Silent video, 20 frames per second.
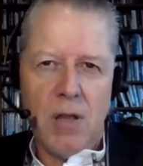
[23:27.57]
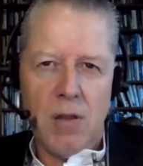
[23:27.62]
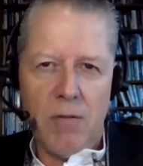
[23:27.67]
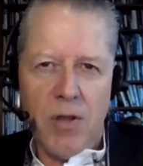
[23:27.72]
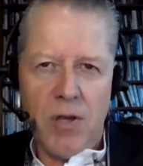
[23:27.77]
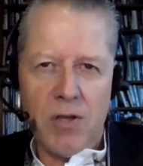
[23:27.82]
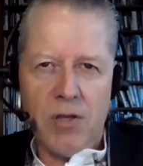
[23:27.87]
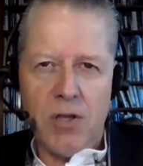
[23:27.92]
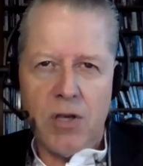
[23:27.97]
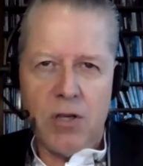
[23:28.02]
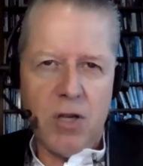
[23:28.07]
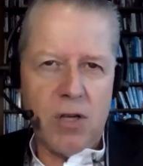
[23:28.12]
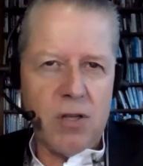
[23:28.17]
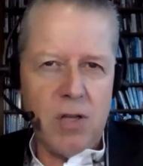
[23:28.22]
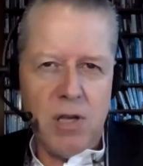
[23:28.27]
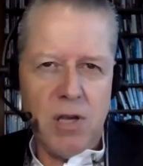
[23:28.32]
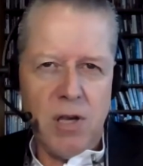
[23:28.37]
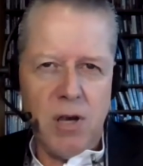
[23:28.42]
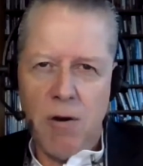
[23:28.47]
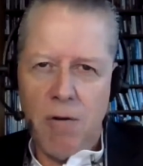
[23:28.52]
This is
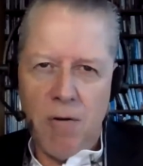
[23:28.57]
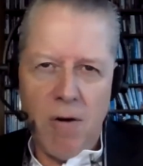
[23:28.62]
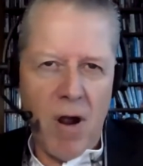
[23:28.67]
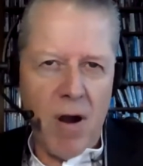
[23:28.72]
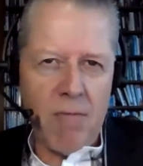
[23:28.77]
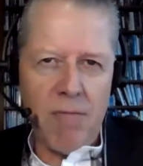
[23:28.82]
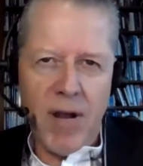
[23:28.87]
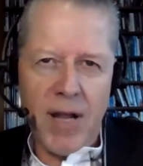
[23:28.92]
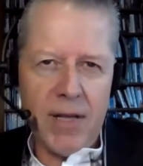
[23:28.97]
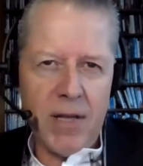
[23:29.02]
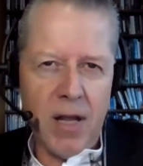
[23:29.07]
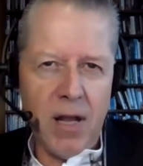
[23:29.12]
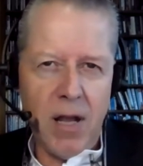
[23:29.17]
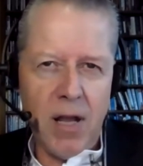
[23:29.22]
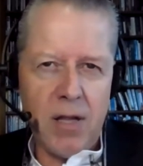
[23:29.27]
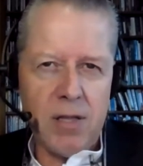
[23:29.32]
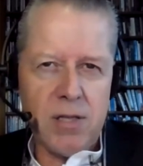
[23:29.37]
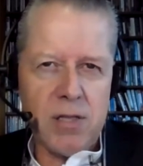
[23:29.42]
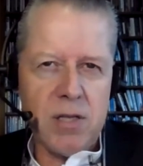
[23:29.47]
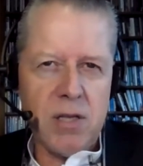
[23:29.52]
here are our red
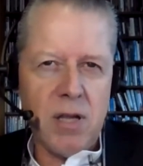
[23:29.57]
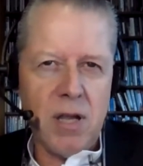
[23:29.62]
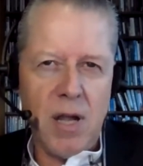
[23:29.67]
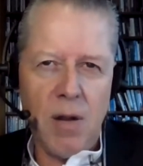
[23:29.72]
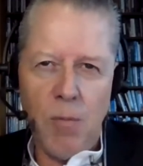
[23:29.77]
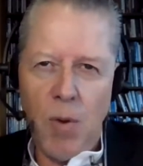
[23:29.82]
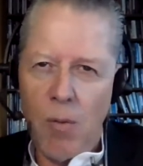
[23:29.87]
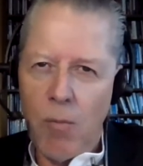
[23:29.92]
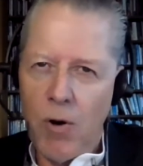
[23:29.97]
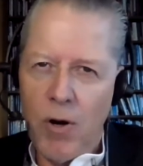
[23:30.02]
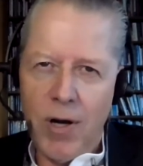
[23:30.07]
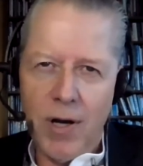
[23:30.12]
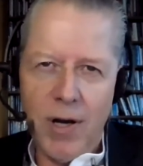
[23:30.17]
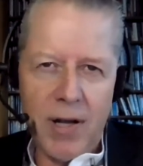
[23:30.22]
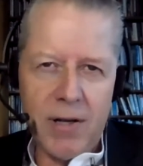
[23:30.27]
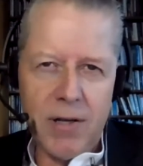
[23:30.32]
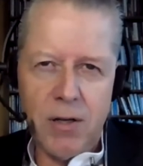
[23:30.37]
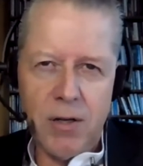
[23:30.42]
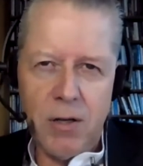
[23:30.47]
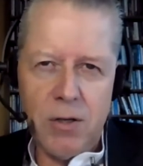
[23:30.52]
lines and what we're
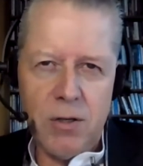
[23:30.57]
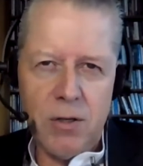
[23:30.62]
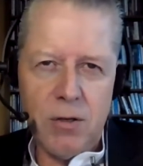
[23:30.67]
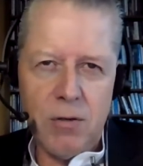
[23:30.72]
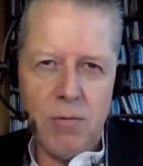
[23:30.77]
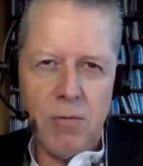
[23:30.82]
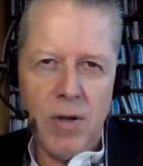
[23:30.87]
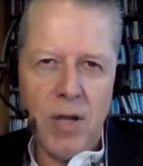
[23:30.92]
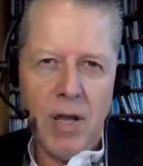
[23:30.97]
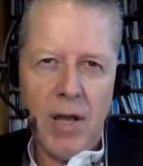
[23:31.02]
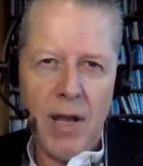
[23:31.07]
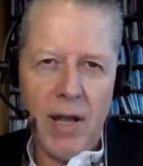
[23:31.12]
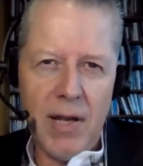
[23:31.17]
not going to do.